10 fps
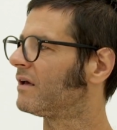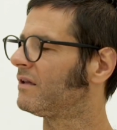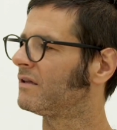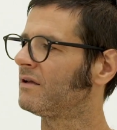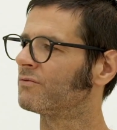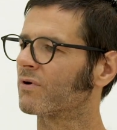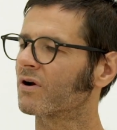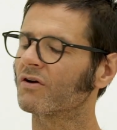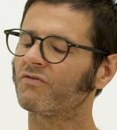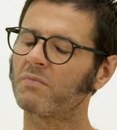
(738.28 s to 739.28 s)
in
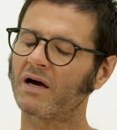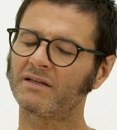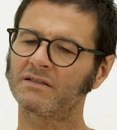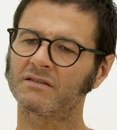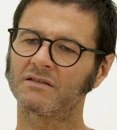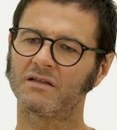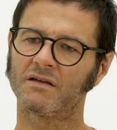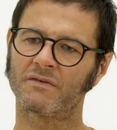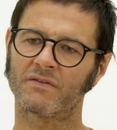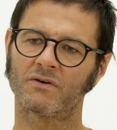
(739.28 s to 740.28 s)
work of mine,
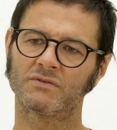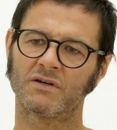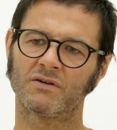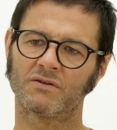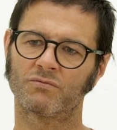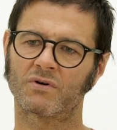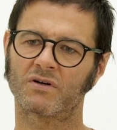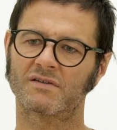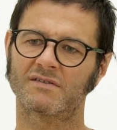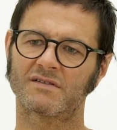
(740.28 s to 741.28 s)
even though the
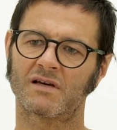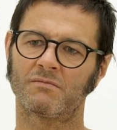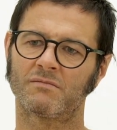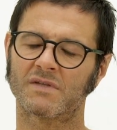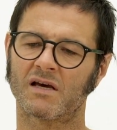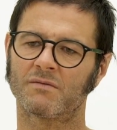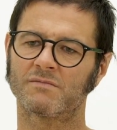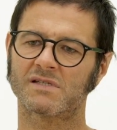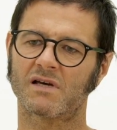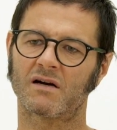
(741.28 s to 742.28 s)
works
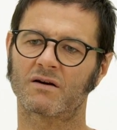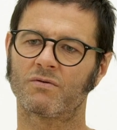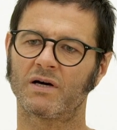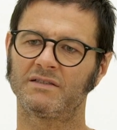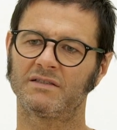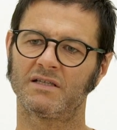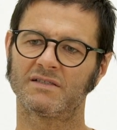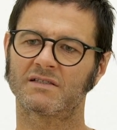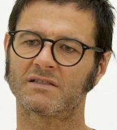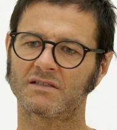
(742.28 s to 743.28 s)
sometimes are quite
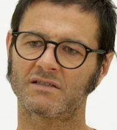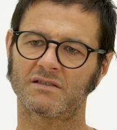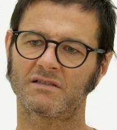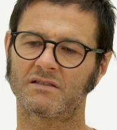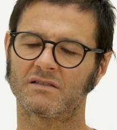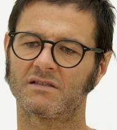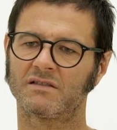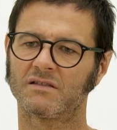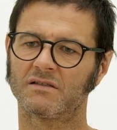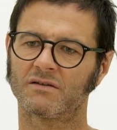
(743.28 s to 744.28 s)
distant
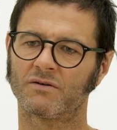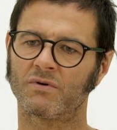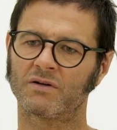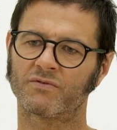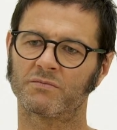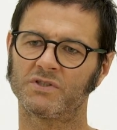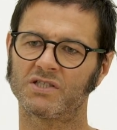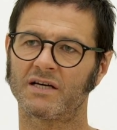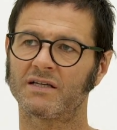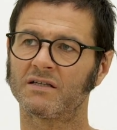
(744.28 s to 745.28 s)
one from
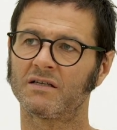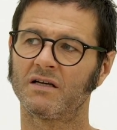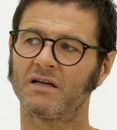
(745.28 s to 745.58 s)
each other.